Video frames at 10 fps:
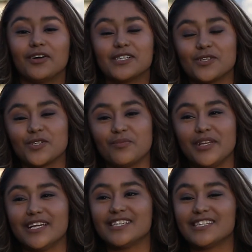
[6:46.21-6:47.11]
our social
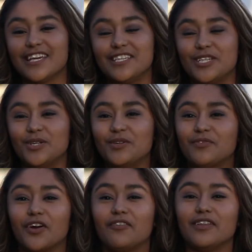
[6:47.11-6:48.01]
media, stay tuned
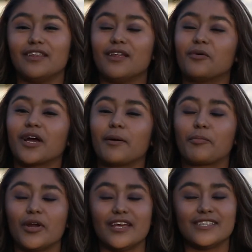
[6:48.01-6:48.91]
for everything that we're
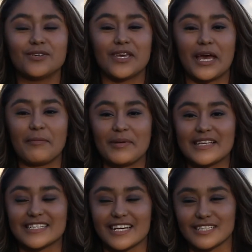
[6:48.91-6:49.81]
bringing to
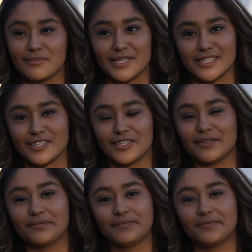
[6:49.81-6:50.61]
campus next semester.